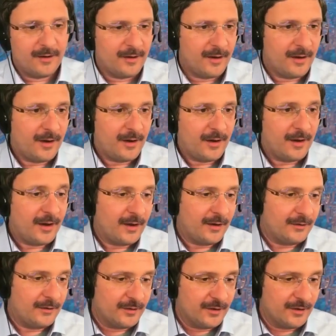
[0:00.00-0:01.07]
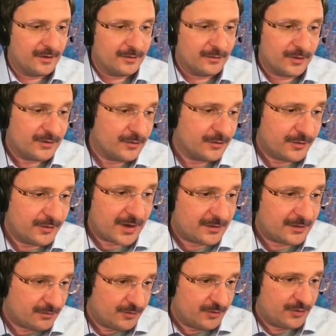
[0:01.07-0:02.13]
And what to do that,
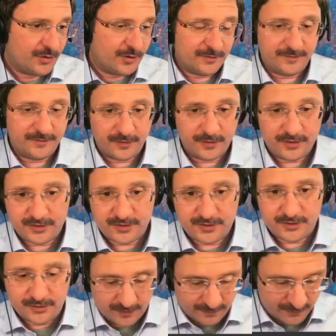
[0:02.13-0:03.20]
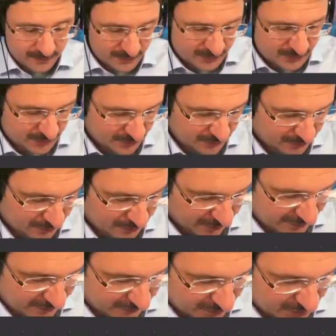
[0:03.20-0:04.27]
you could have first, of course, try
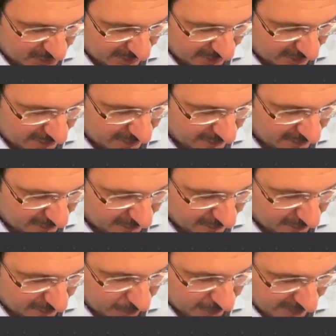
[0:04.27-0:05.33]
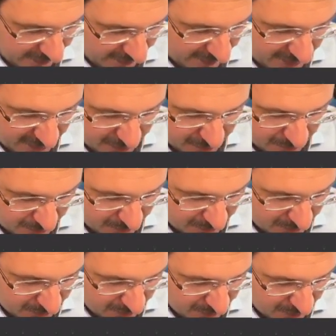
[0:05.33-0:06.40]
to check the gradient.
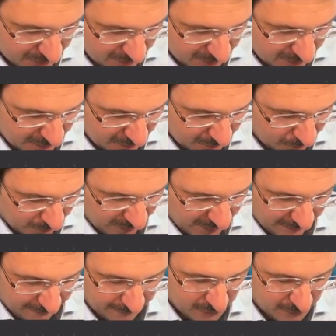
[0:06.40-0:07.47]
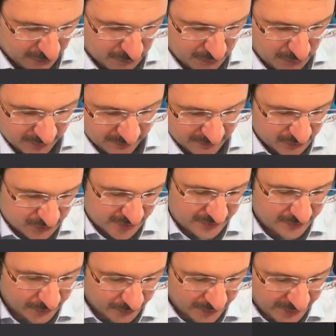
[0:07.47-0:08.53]
We have computed the
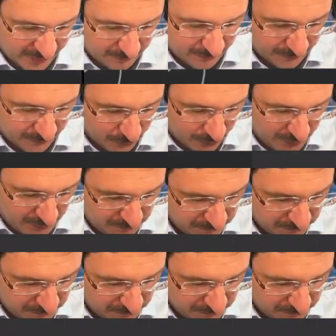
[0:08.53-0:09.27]
general gradient before.